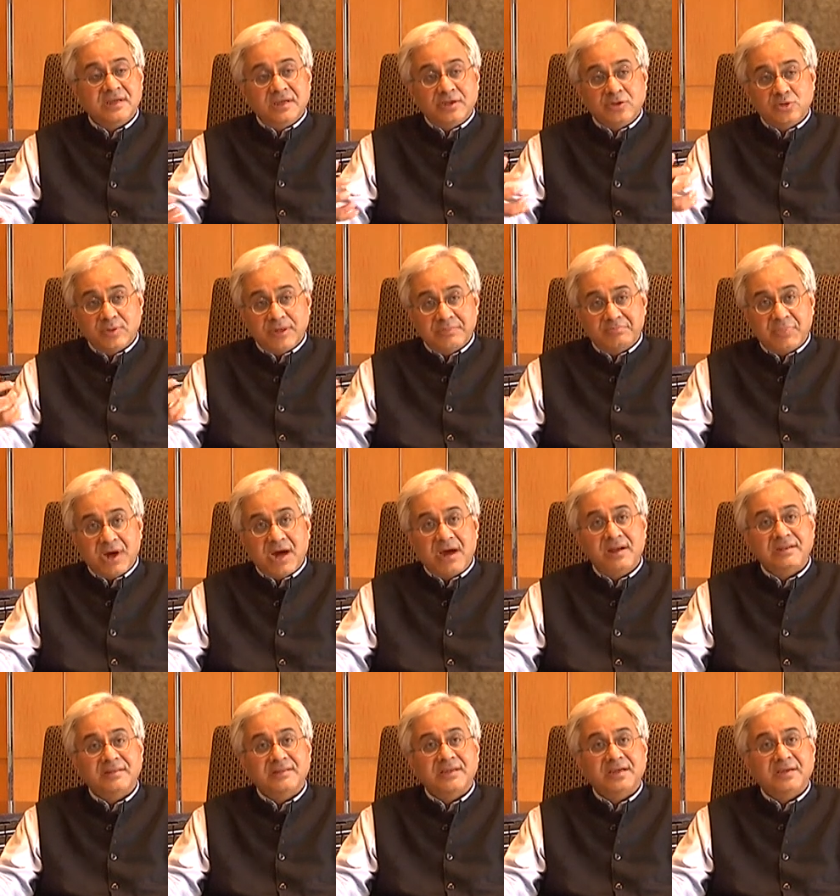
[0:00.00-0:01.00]
you empower
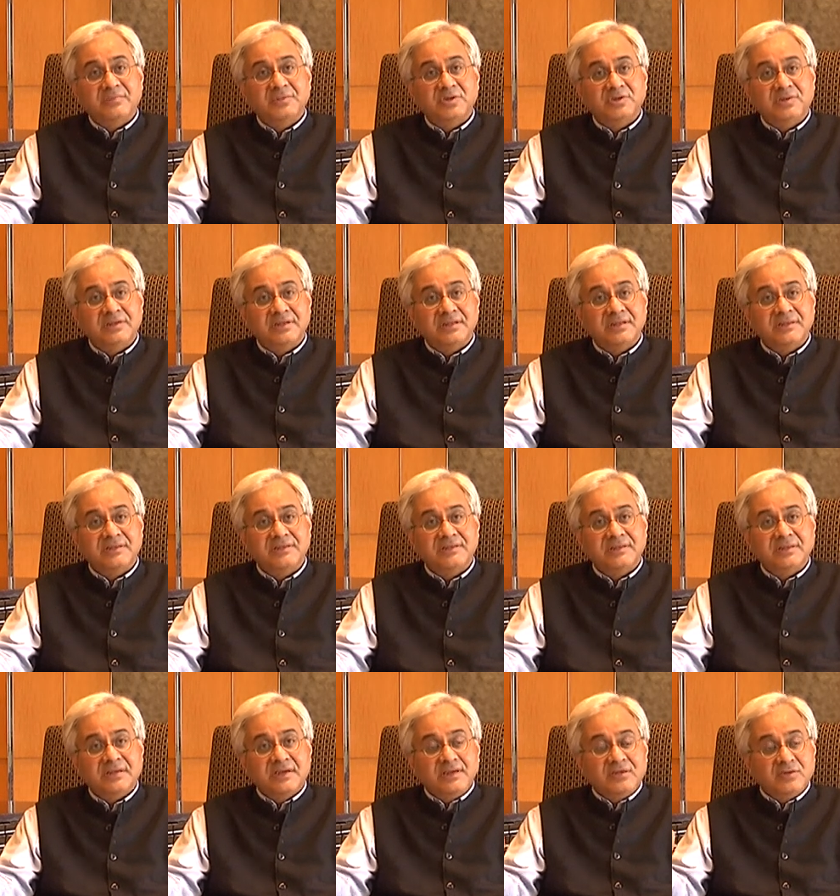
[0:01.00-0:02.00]
the communities,
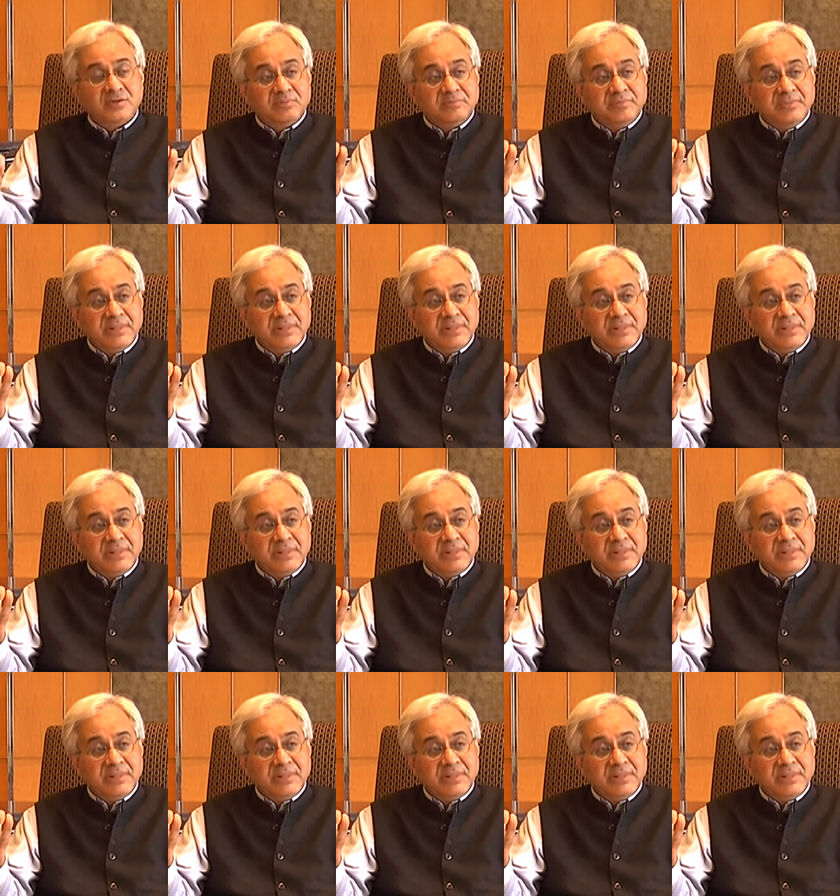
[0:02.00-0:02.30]
you